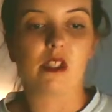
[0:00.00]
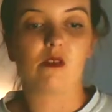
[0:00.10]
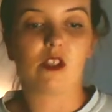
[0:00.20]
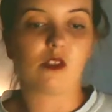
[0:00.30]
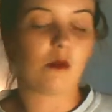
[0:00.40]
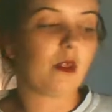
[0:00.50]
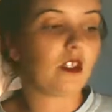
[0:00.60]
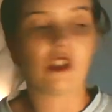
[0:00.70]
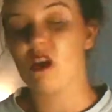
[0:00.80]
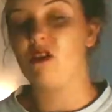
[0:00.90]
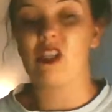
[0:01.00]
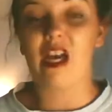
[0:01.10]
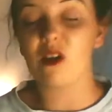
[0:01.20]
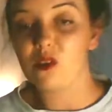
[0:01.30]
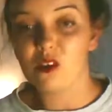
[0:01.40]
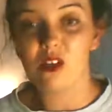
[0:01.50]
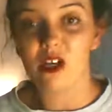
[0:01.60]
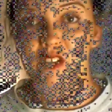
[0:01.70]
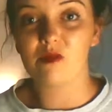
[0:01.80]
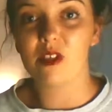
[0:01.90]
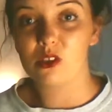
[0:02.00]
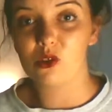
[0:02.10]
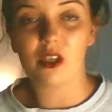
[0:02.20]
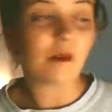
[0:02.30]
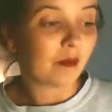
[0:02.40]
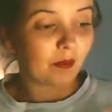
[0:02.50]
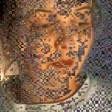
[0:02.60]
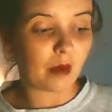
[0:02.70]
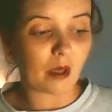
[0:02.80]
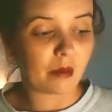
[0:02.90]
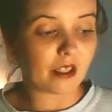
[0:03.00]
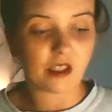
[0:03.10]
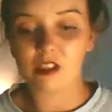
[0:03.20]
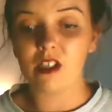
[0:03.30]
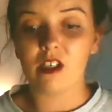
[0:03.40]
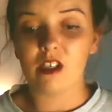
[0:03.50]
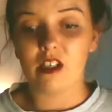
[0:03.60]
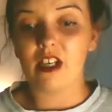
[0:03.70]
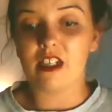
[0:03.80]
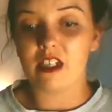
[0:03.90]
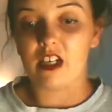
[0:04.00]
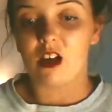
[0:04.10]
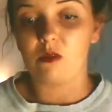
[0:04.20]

the first few pages, I'll tell you that I didn't really enjoy it, my opinion, and then I will